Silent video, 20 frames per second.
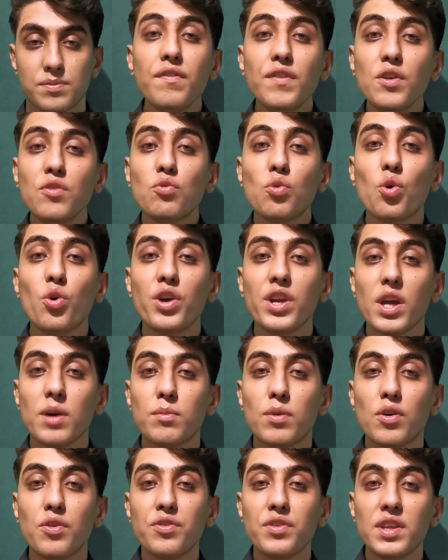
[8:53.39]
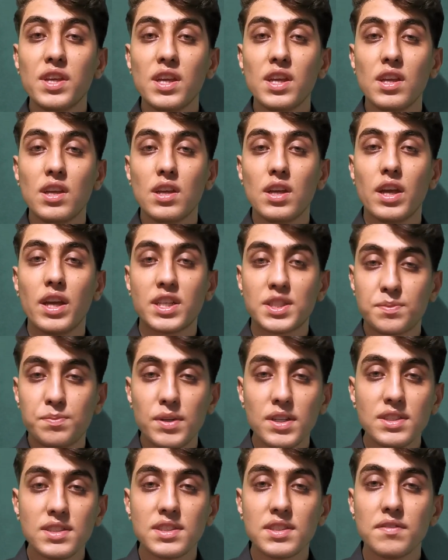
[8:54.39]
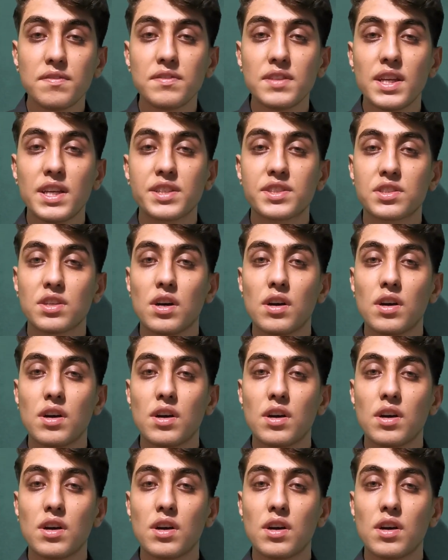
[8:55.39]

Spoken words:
If you worry about the expensiveness